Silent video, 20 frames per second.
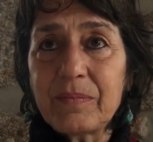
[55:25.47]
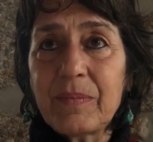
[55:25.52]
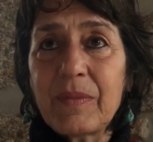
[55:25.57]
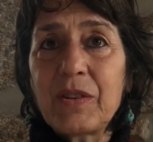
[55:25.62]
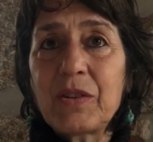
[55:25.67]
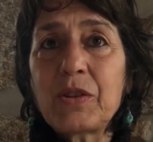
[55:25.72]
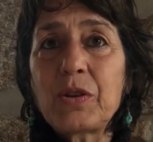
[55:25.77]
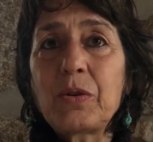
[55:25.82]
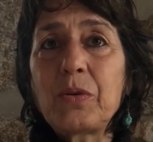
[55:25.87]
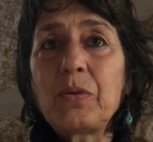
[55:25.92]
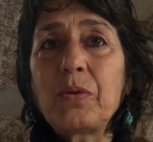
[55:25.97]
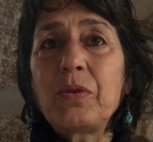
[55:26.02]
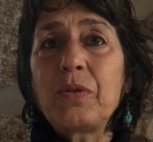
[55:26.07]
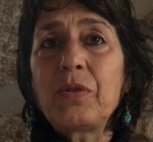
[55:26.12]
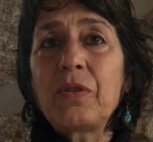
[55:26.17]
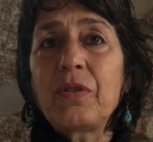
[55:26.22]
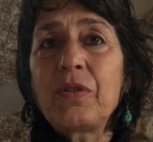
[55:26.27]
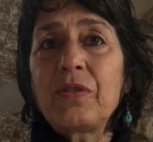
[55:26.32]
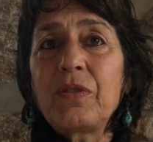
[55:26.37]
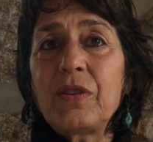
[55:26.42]
So
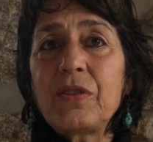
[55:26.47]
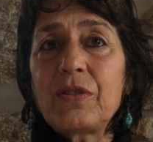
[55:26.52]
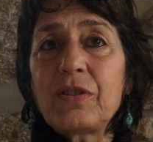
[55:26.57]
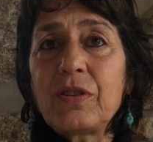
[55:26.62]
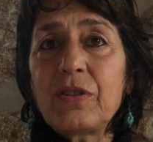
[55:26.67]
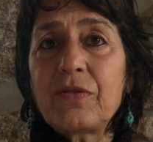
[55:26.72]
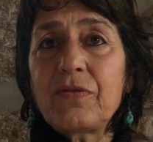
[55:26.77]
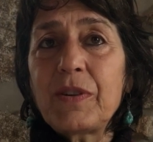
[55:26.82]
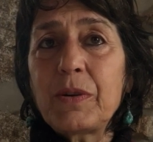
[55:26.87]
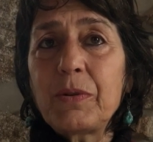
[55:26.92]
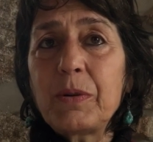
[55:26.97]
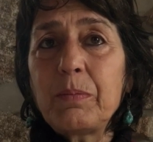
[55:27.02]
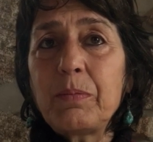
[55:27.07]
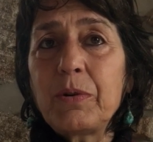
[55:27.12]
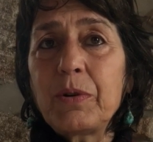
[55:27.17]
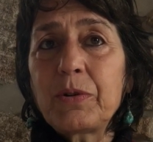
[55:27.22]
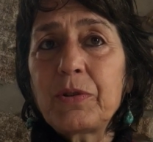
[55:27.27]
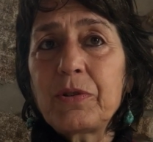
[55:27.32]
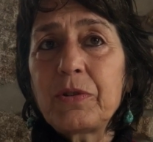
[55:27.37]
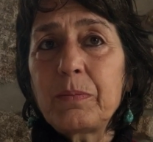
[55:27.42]
this is very
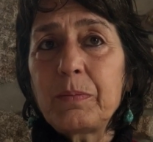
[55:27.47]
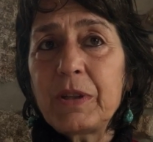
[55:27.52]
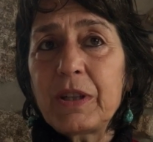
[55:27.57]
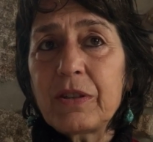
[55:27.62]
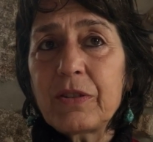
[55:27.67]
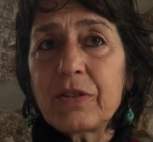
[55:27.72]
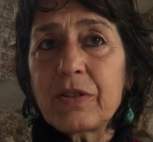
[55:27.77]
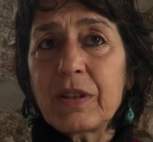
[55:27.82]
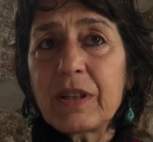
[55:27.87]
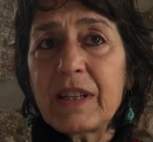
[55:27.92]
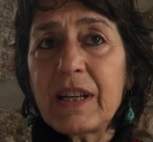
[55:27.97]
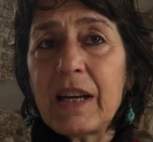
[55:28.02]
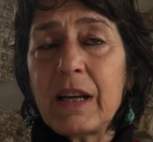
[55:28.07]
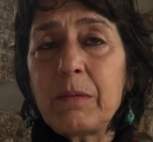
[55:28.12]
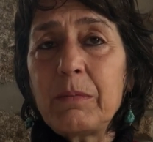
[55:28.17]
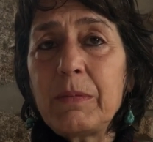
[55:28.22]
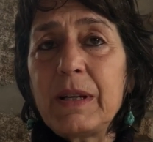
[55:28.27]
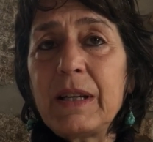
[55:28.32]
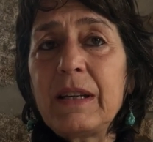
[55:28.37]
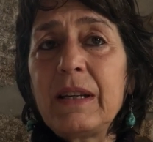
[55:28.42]
important because the
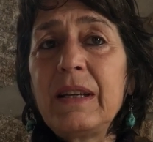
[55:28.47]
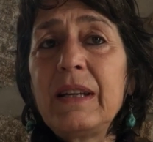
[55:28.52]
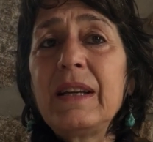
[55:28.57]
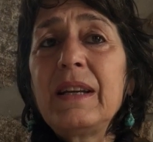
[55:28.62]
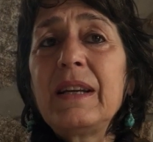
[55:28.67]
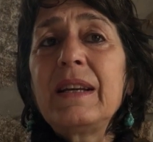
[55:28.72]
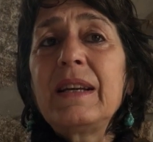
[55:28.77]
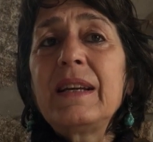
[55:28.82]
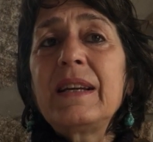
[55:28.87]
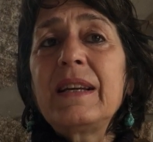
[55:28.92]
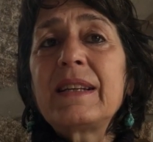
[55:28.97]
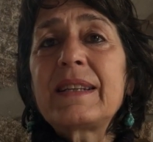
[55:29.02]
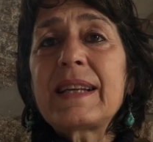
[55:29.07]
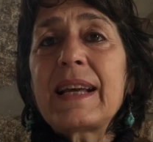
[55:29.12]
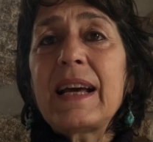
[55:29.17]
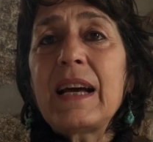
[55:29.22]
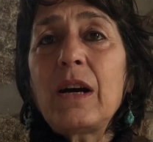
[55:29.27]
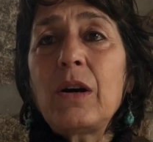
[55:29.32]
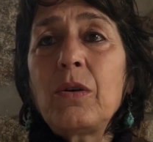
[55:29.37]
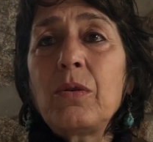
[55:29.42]
karma is
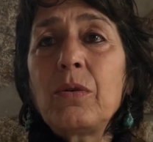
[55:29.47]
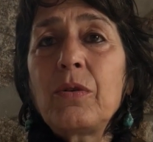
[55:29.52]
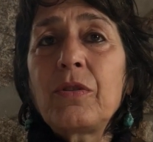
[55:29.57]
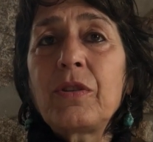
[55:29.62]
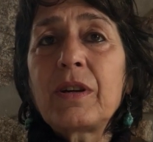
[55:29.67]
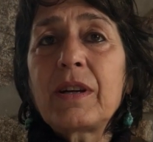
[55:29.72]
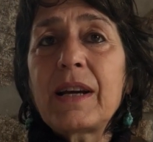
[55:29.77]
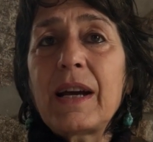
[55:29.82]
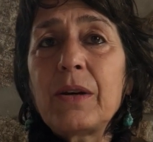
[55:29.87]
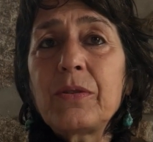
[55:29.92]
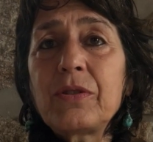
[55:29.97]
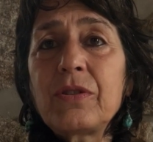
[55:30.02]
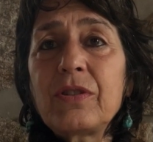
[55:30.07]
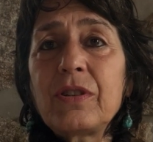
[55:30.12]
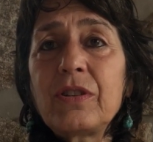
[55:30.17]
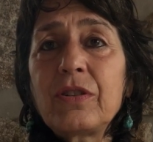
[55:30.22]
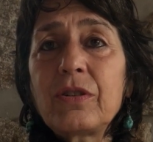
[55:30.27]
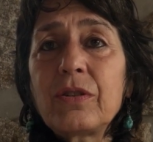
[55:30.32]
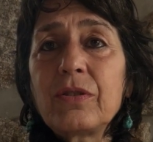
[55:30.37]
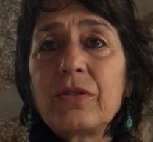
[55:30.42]
how the causes
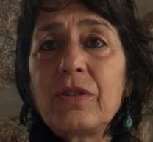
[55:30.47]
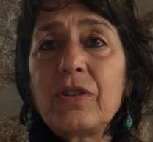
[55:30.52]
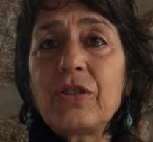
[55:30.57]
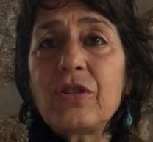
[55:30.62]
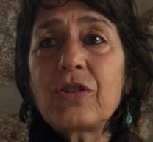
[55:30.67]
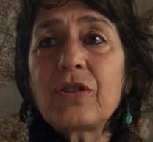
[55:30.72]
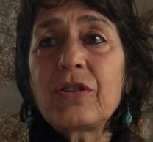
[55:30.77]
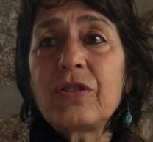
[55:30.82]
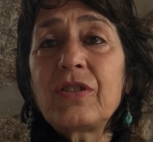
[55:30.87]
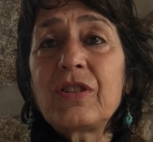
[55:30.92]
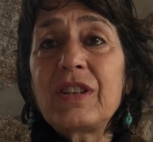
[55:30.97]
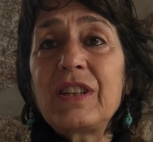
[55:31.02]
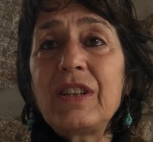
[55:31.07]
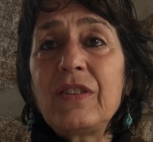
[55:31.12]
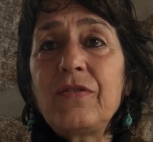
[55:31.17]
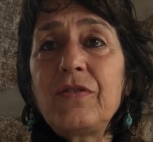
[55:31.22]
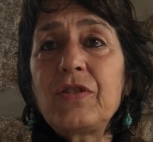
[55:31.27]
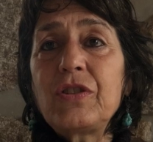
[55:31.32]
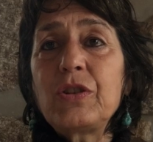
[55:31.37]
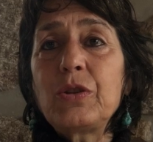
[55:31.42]
and conditions
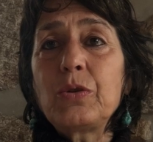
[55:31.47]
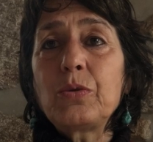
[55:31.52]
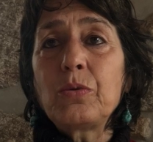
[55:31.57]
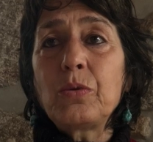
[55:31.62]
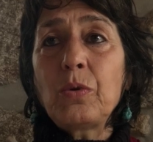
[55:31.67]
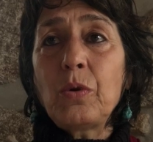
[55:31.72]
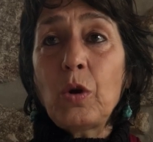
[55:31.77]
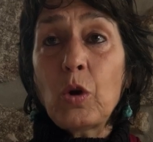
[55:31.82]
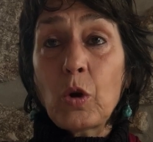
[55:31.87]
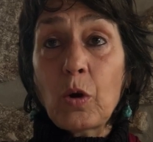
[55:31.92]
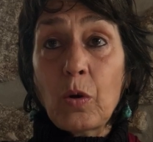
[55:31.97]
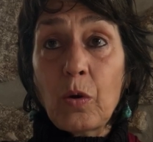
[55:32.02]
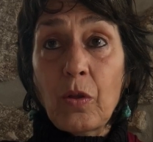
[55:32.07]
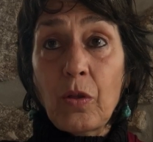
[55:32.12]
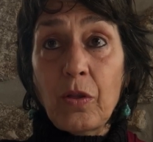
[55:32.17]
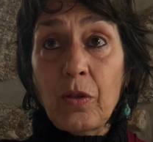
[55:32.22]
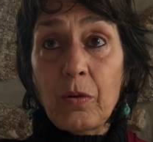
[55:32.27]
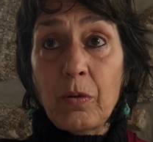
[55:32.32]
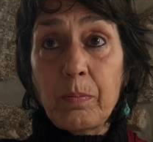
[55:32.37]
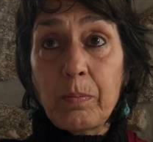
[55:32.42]
gives you
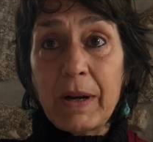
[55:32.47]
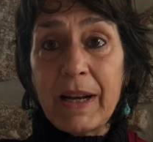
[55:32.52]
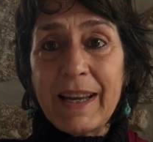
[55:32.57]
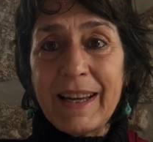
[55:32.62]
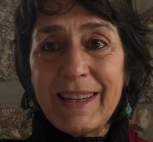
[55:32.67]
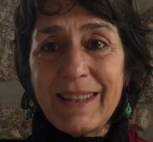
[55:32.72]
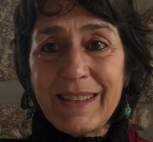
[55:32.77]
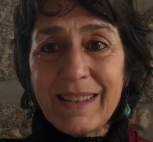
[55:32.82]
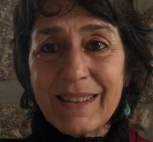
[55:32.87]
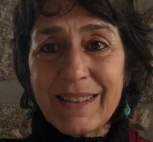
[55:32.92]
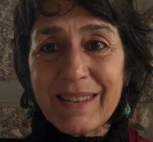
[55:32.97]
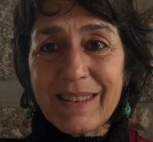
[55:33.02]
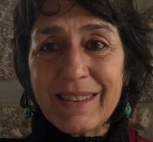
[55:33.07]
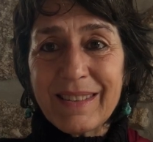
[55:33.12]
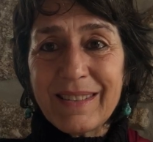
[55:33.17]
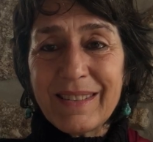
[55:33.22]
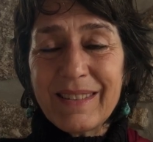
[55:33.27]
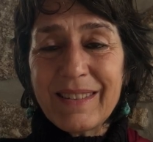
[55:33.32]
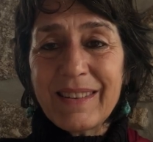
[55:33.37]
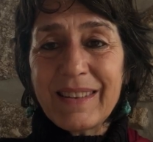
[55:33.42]
the place,
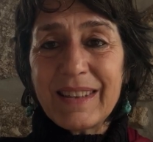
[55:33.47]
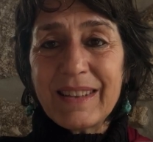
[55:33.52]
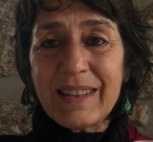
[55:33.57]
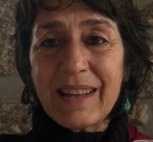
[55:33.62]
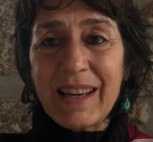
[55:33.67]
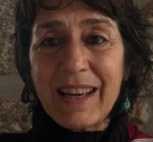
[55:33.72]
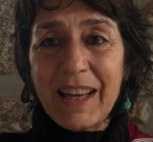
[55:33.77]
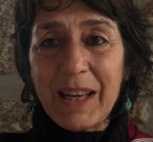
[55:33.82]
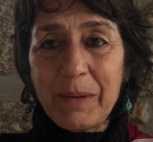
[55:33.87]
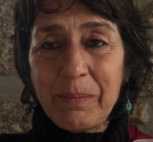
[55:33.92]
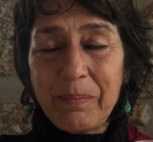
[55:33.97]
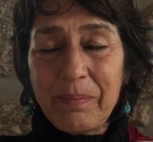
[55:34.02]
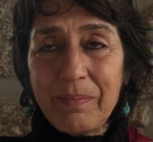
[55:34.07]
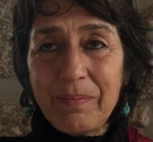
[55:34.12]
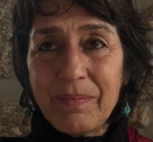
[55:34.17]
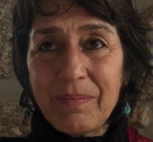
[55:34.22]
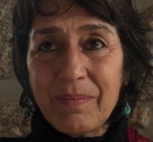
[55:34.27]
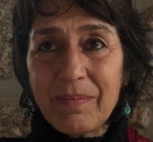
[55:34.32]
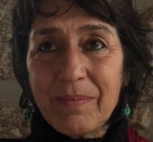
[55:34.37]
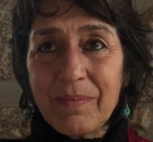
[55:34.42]
the time
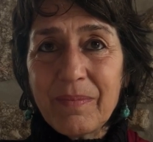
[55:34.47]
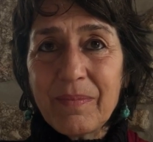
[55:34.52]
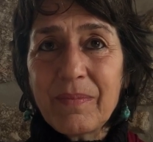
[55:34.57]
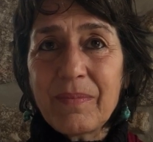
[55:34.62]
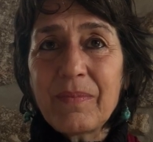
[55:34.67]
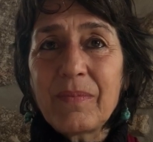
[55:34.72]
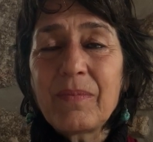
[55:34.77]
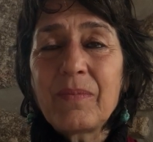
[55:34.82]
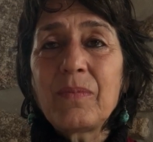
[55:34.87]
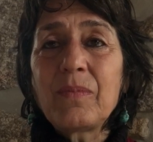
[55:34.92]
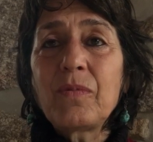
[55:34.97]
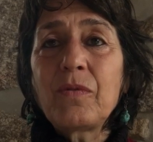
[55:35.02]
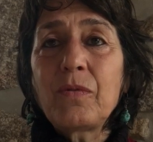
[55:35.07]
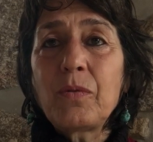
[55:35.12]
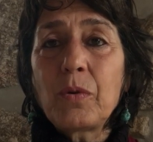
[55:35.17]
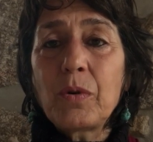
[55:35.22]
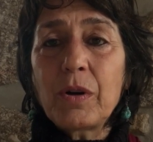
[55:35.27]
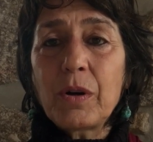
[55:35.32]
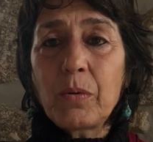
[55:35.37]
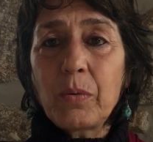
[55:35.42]

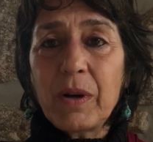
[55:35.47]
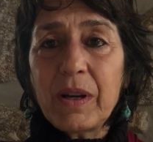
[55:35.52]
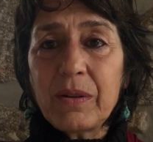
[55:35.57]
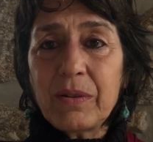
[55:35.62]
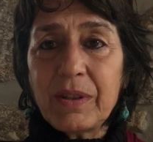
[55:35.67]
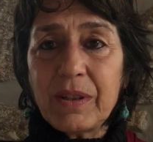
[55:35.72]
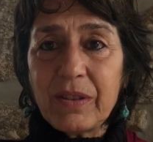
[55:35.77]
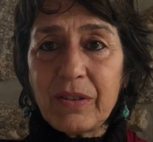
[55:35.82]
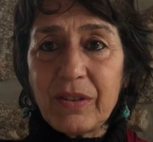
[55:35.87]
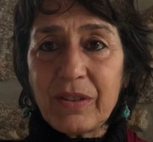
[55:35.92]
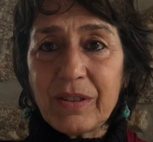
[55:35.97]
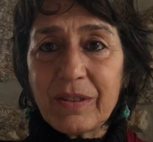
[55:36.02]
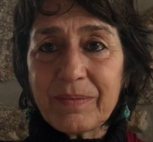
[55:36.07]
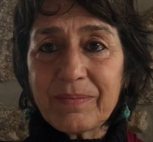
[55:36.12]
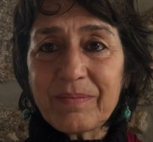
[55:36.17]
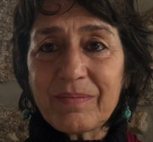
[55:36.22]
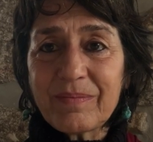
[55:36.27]
for awareness.